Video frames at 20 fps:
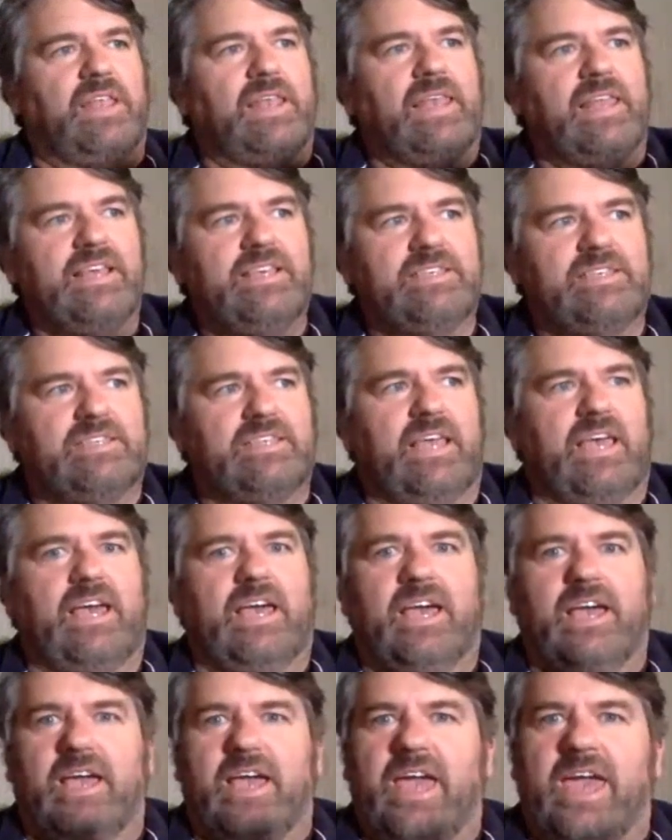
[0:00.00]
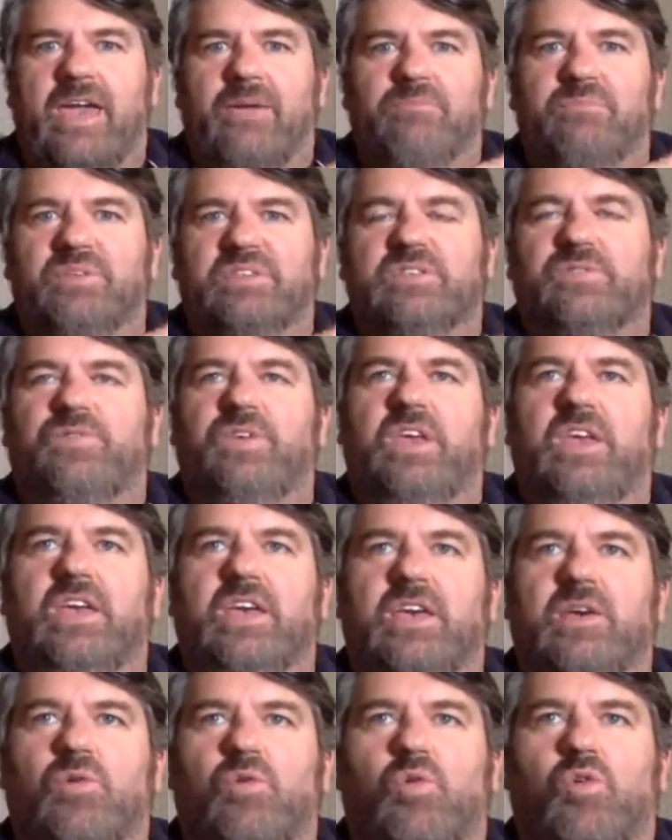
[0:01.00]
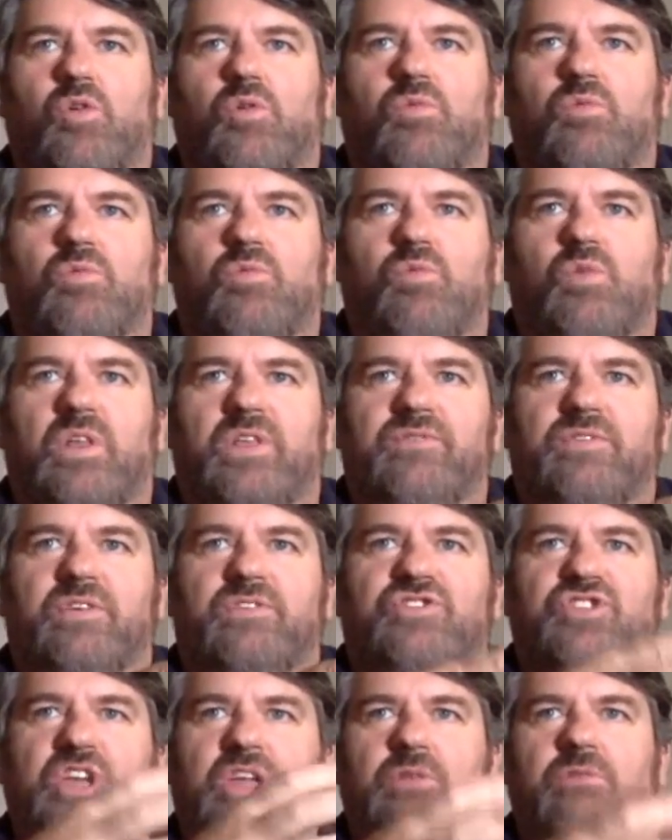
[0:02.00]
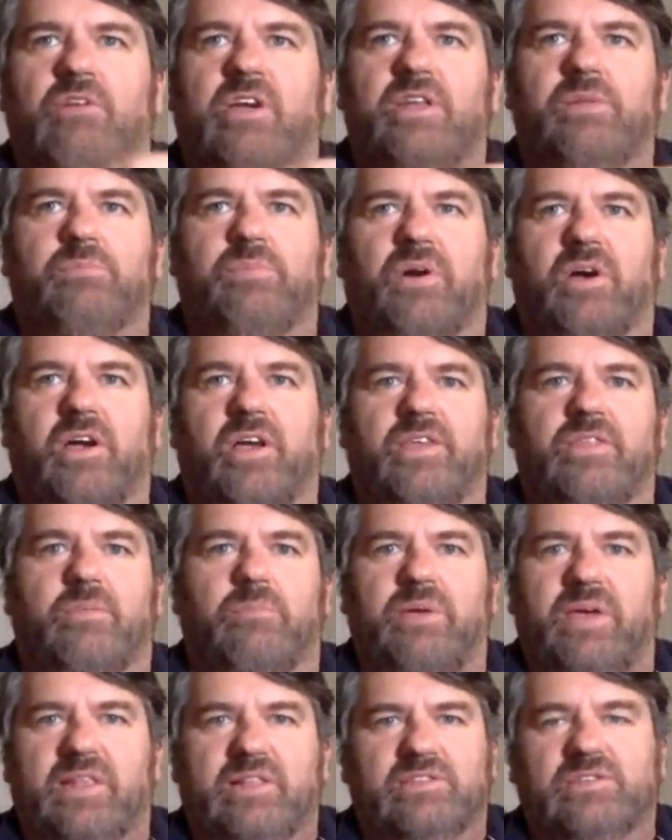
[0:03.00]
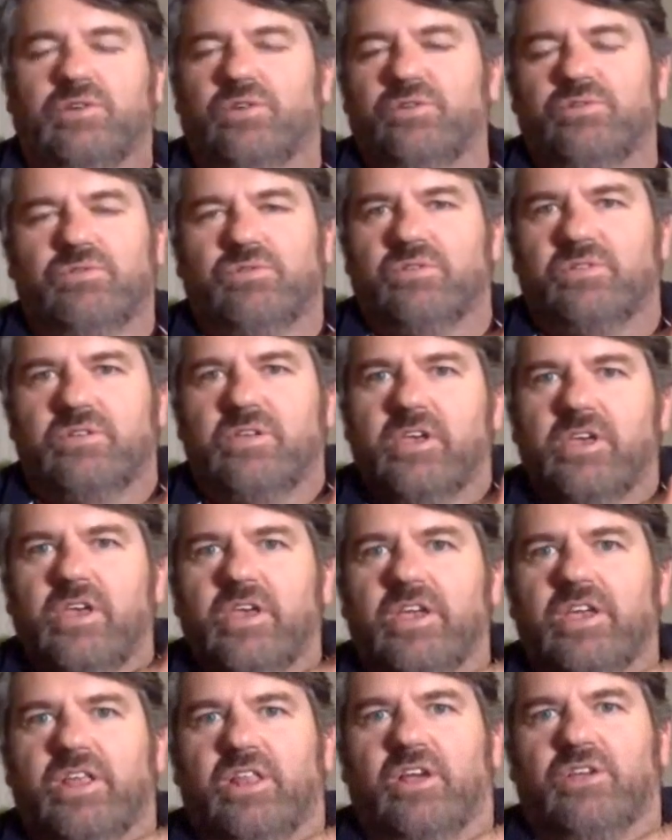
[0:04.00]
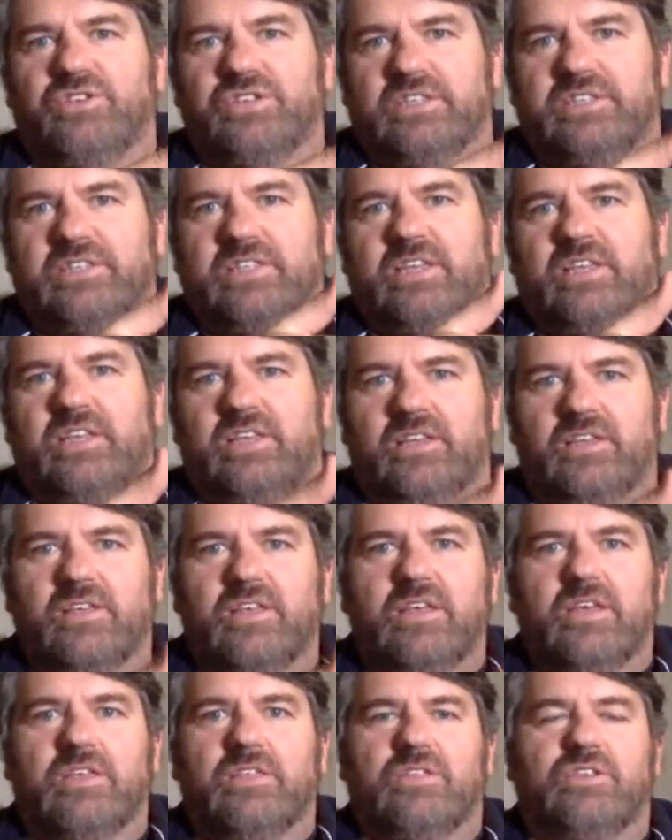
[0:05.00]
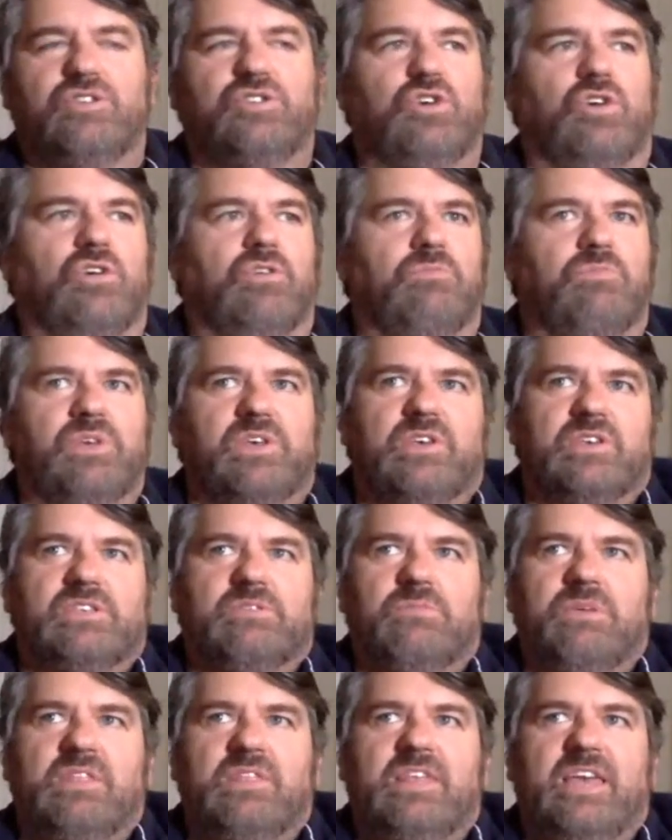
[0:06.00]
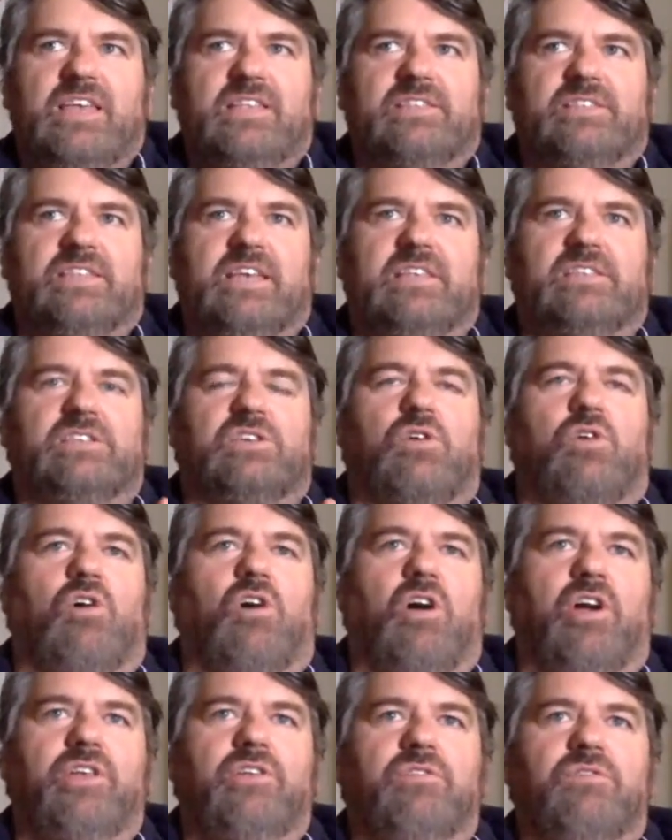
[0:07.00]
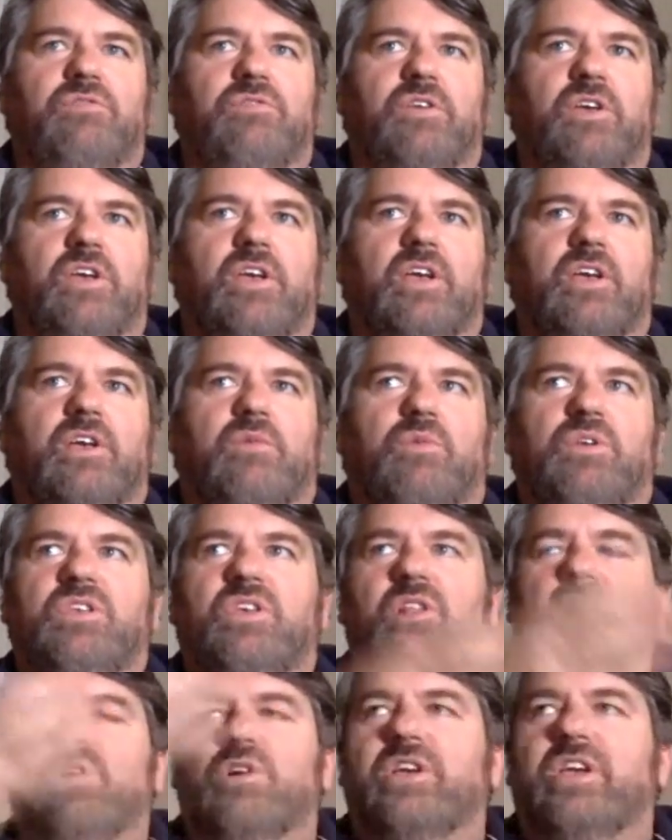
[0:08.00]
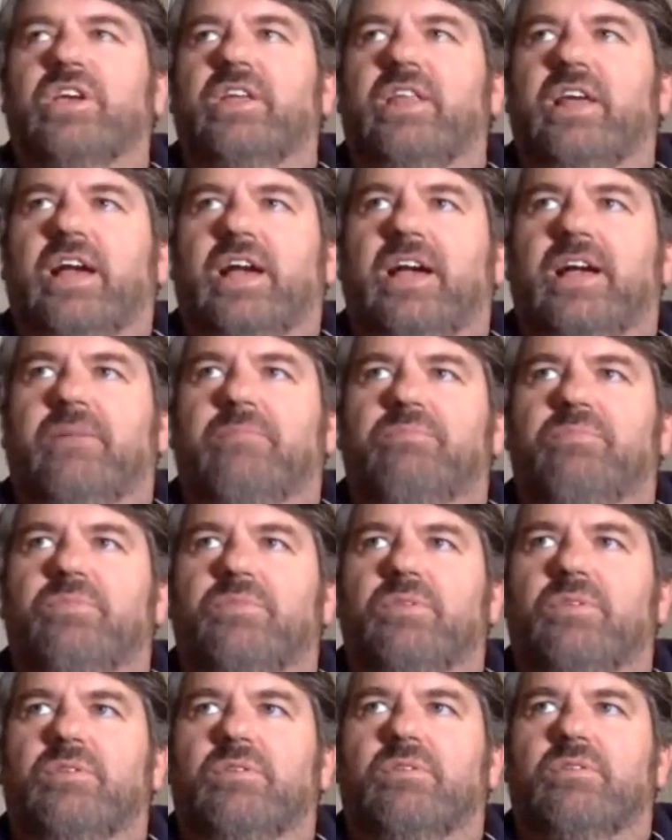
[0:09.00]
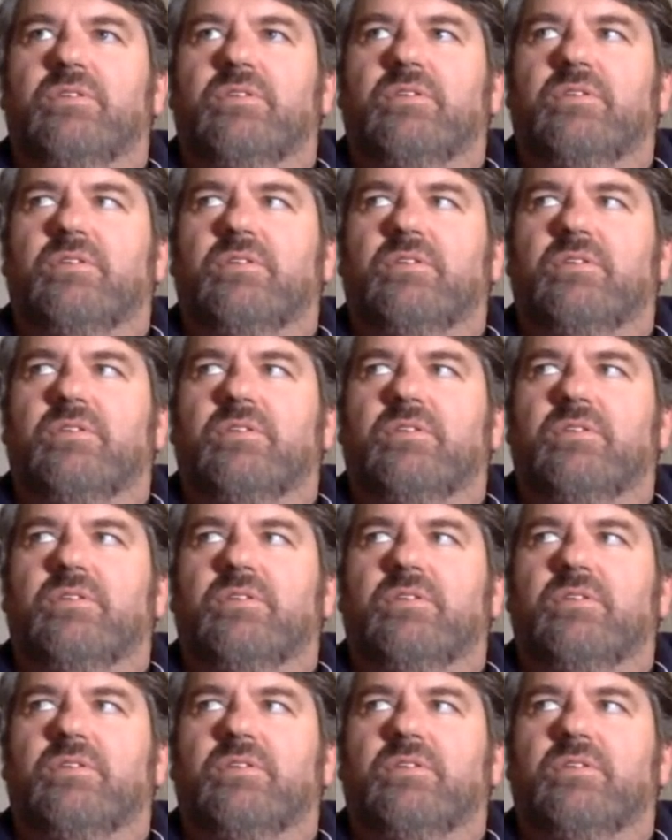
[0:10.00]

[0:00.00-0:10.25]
of at least uh, atmosphere or whatever generated by the peloton, or you know, just mm. the mm. the job. Because I mean, that's that's kind of when you look at um,